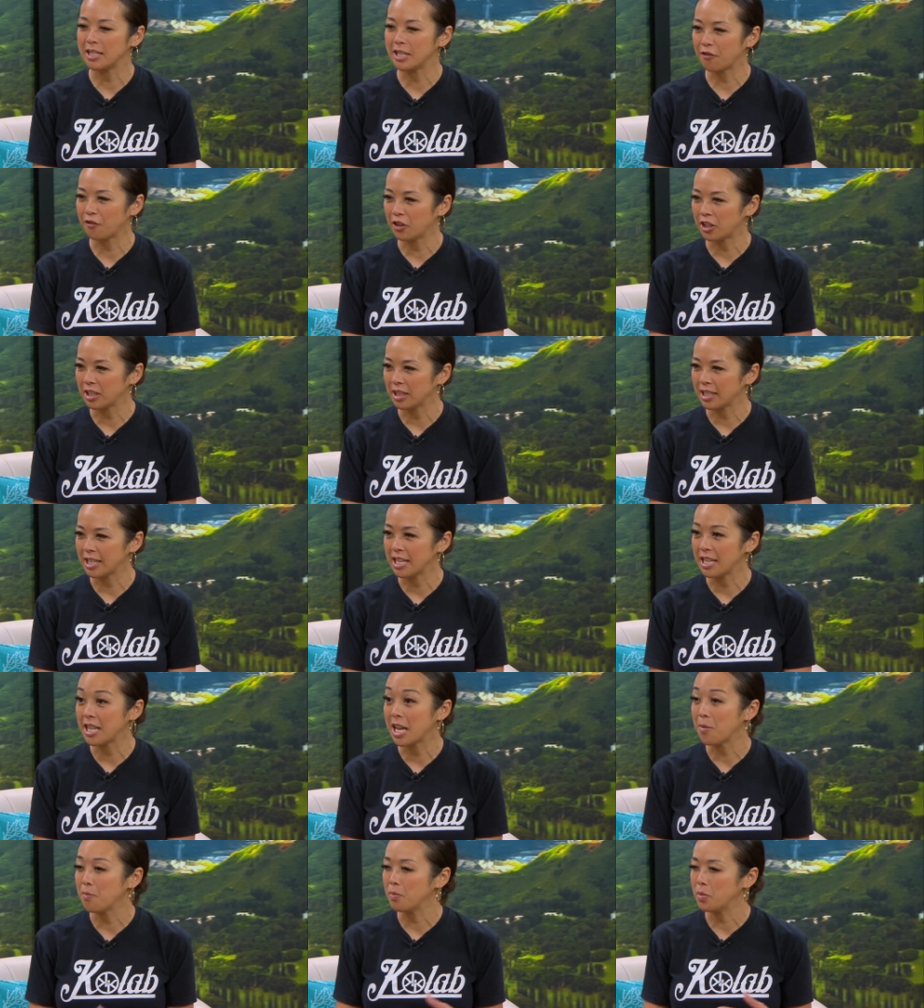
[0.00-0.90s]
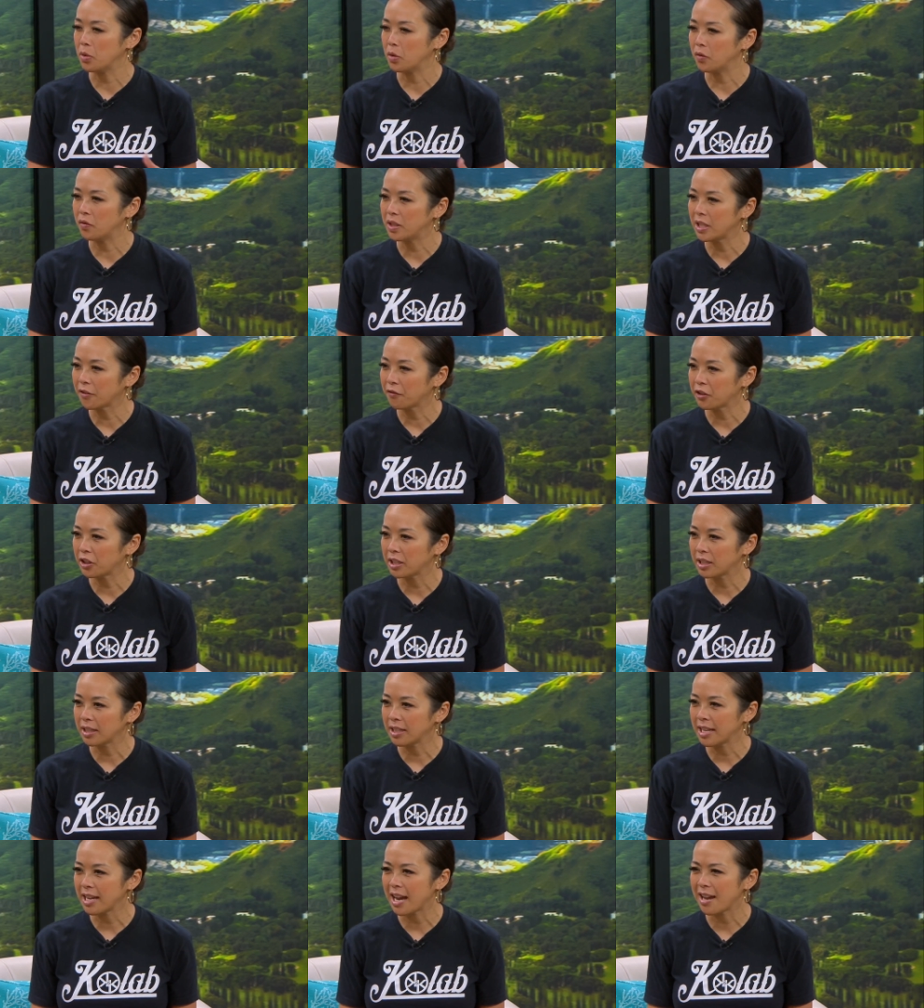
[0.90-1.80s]
differently, they move
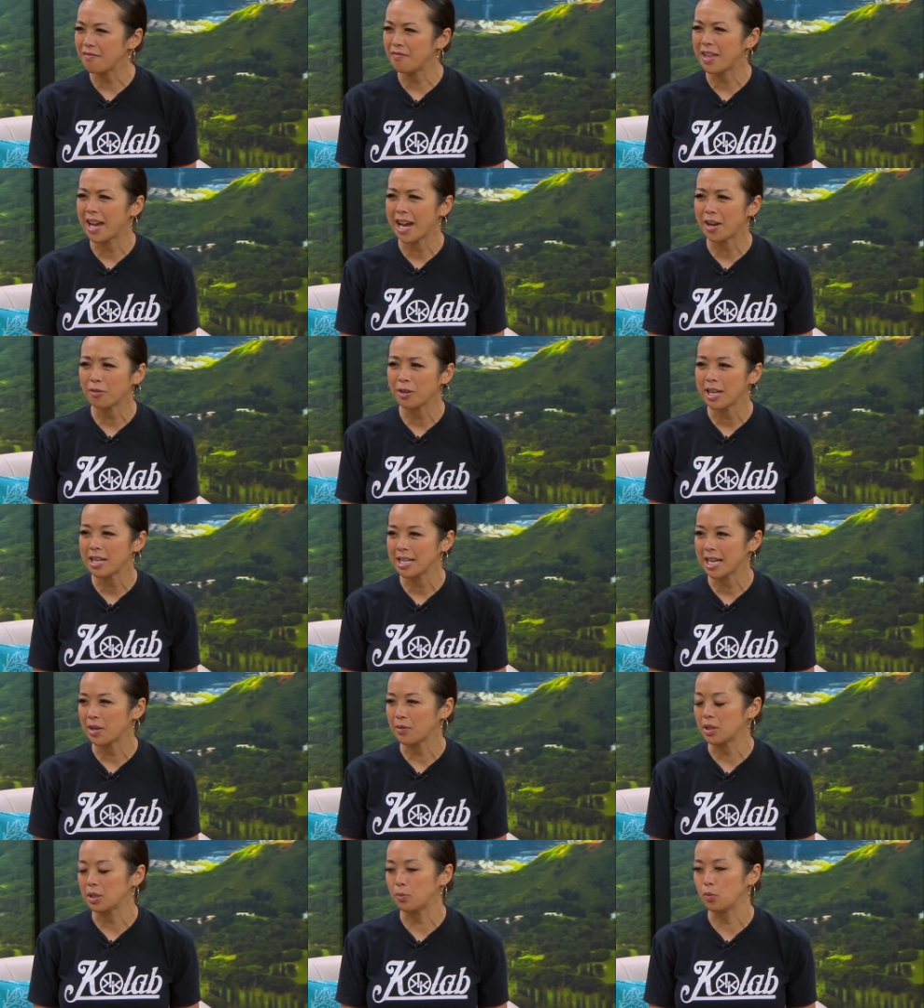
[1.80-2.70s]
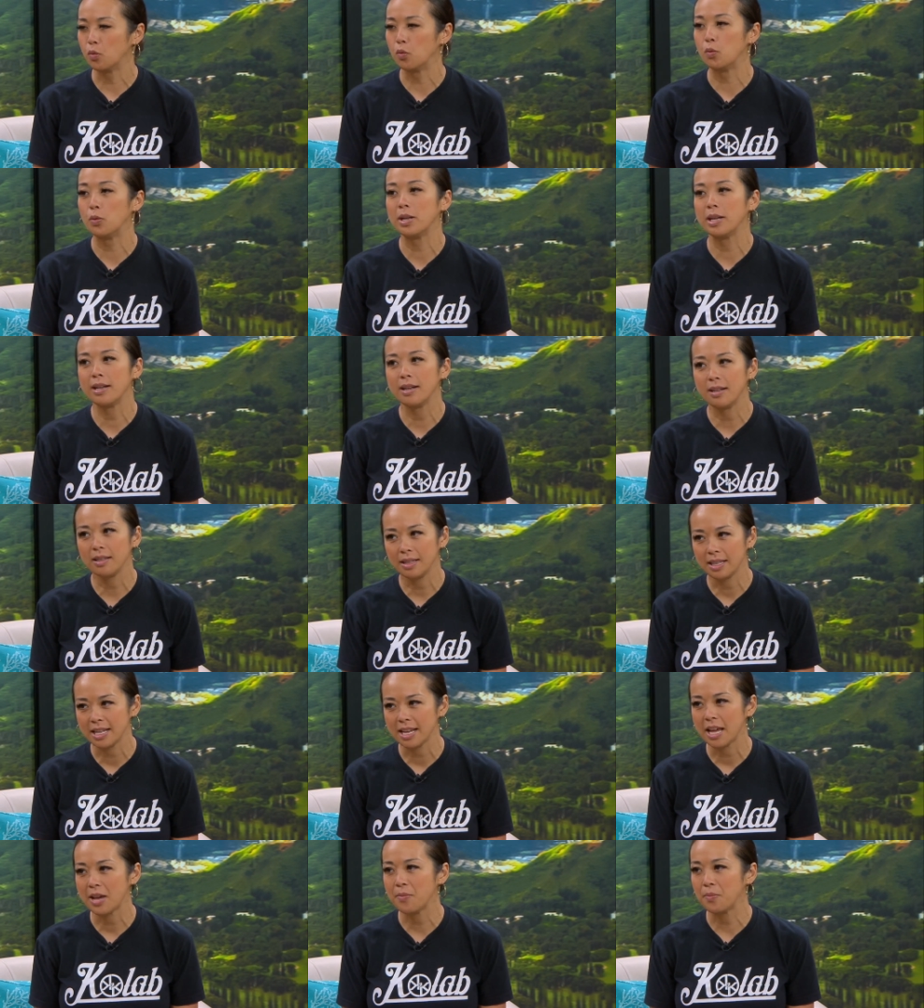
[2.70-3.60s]
differently, and that right now is
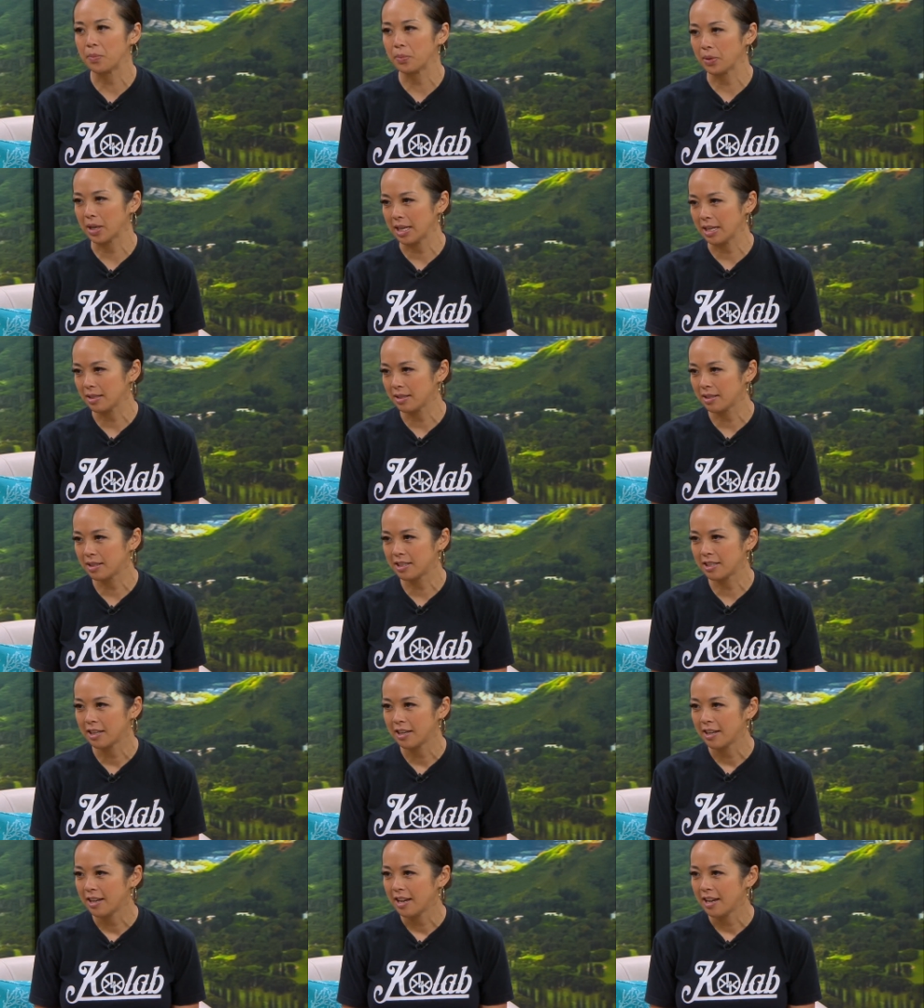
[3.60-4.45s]
really embraced.